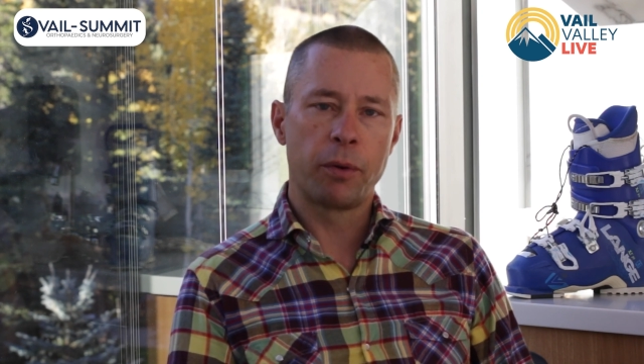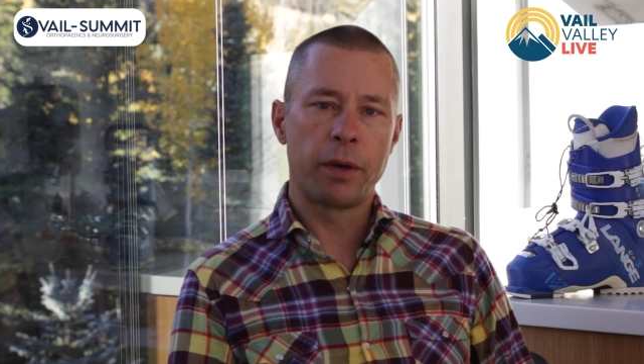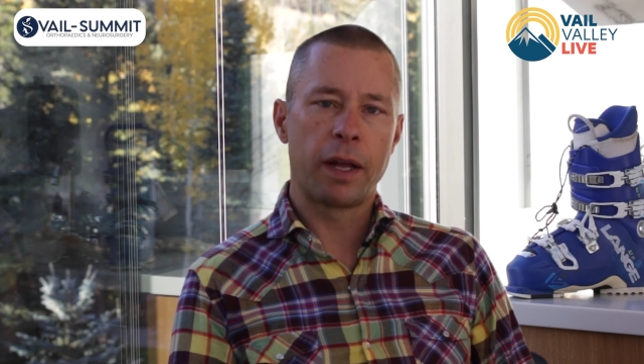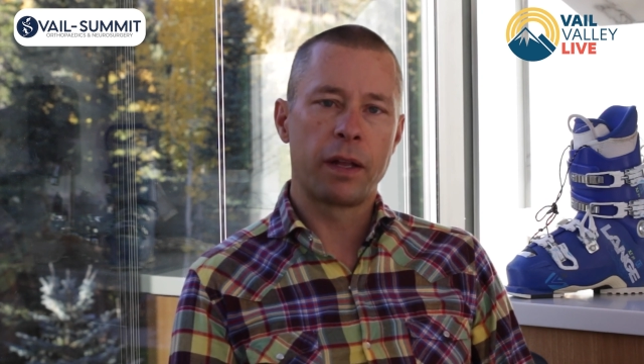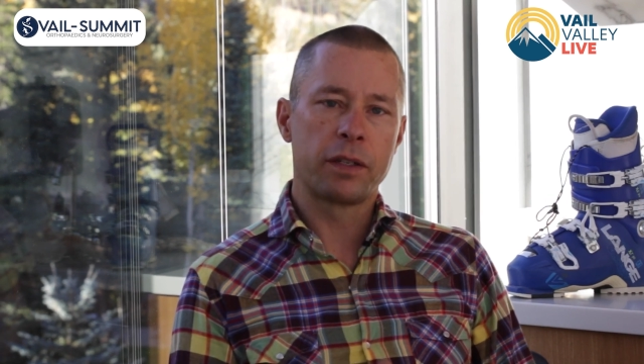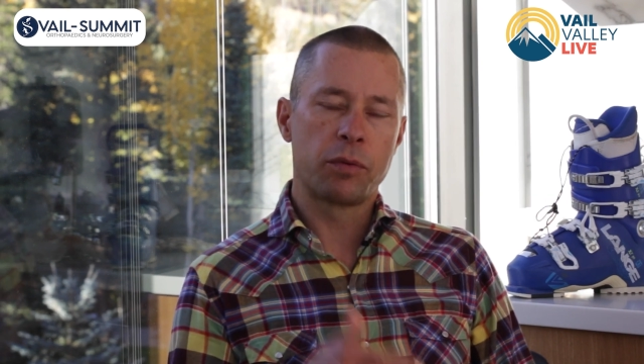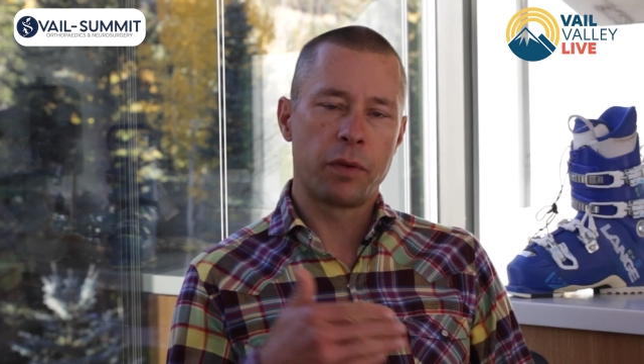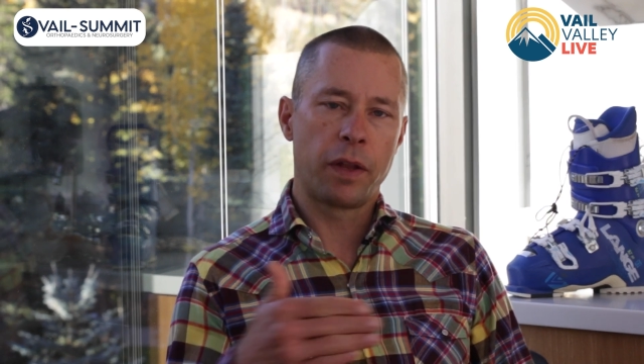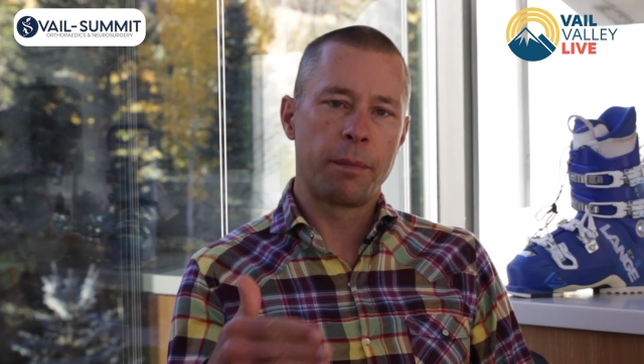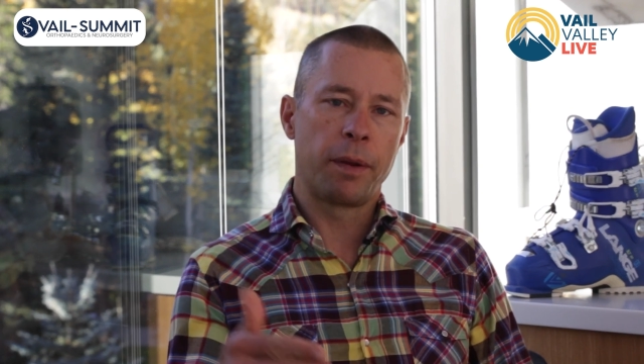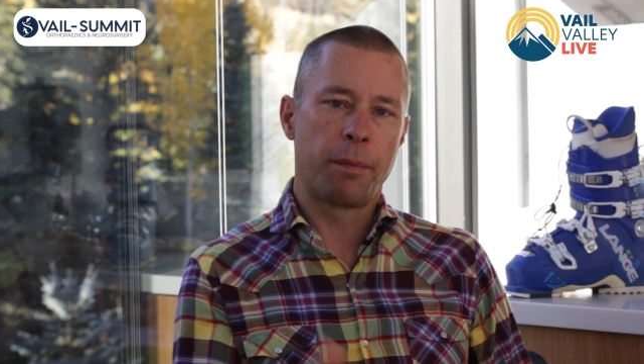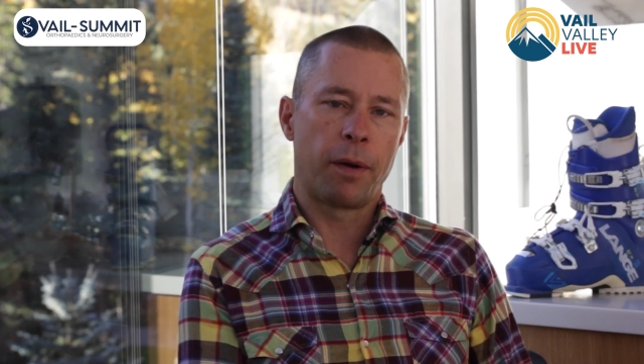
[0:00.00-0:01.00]
modalities would
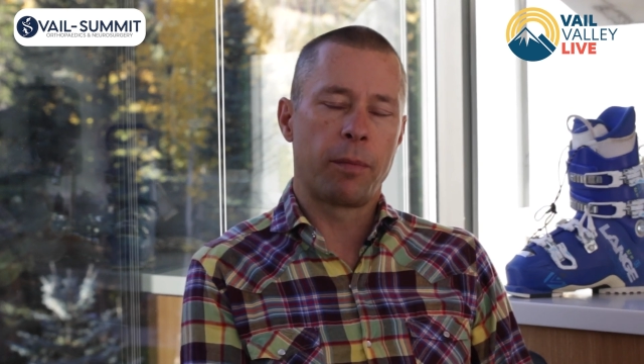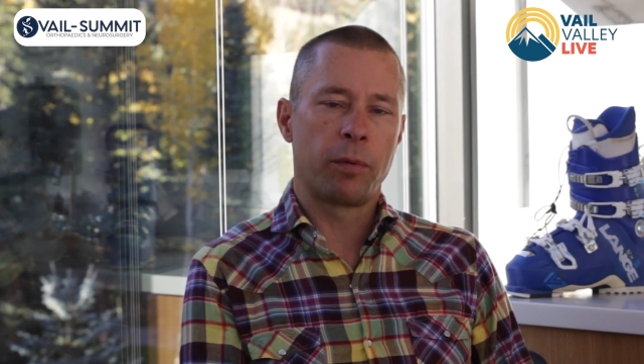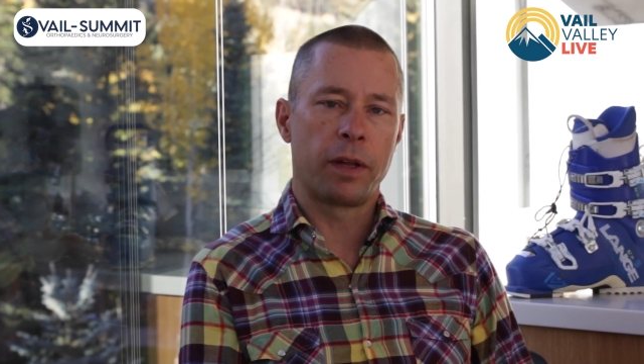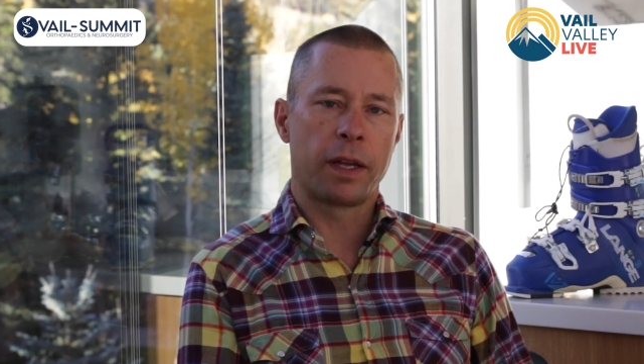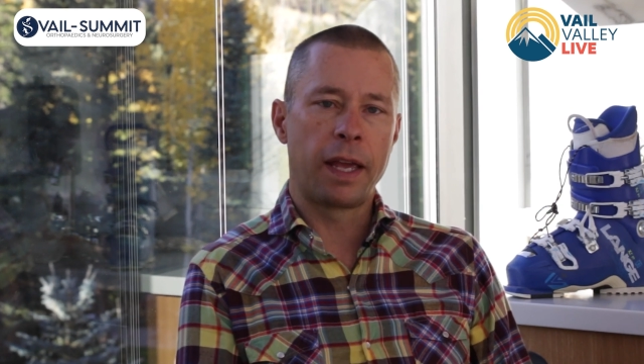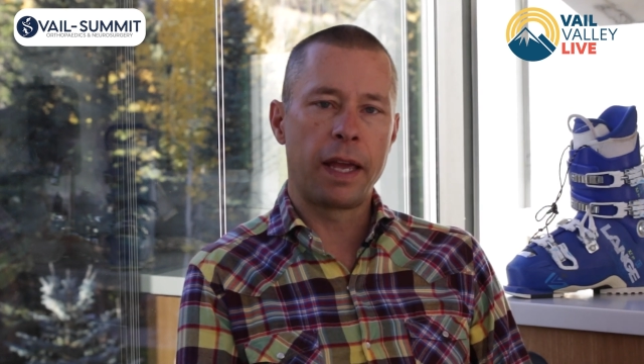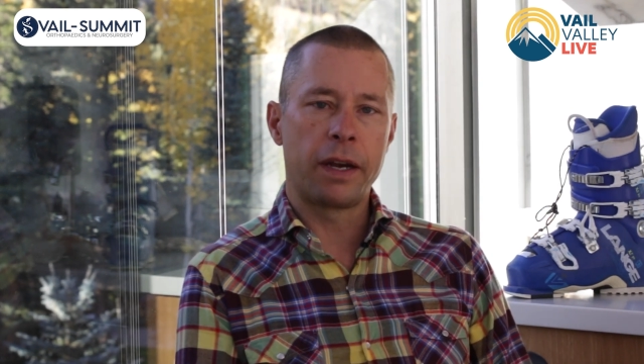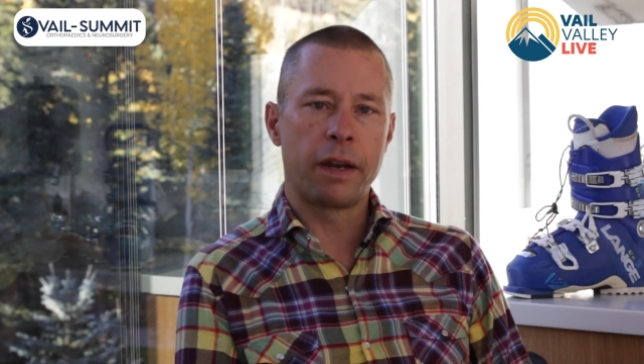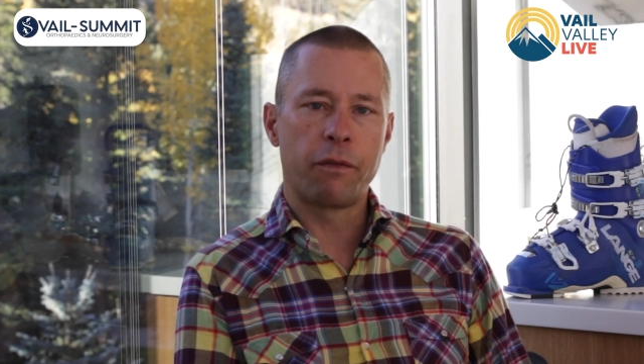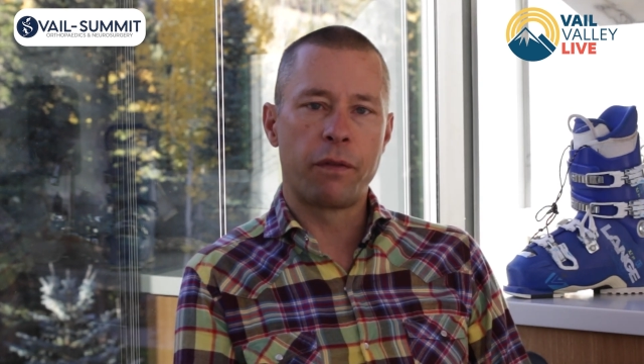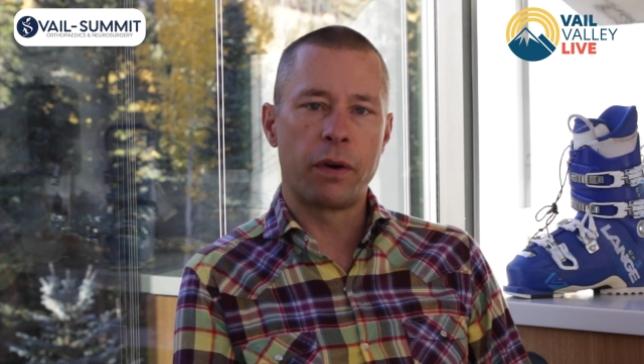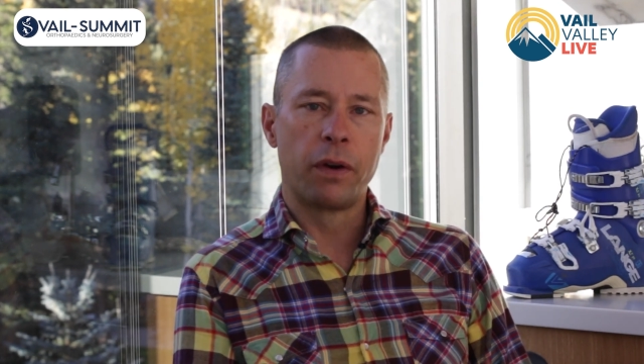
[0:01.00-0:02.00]
then be probably a
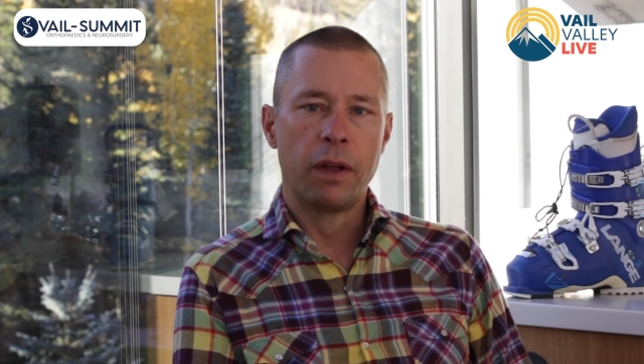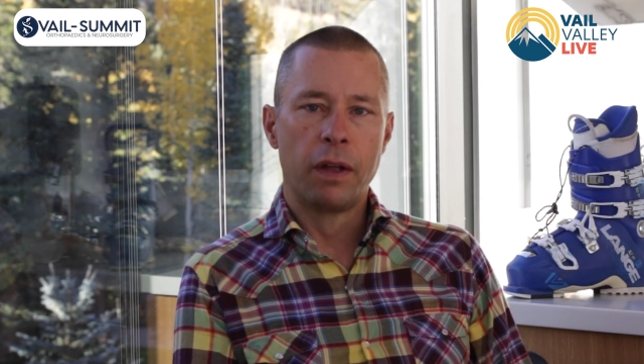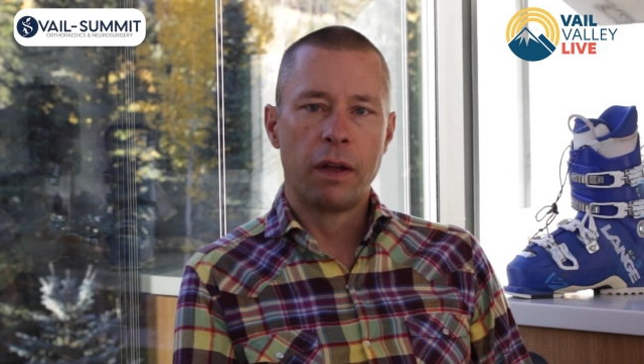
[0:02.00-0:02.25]
candidate for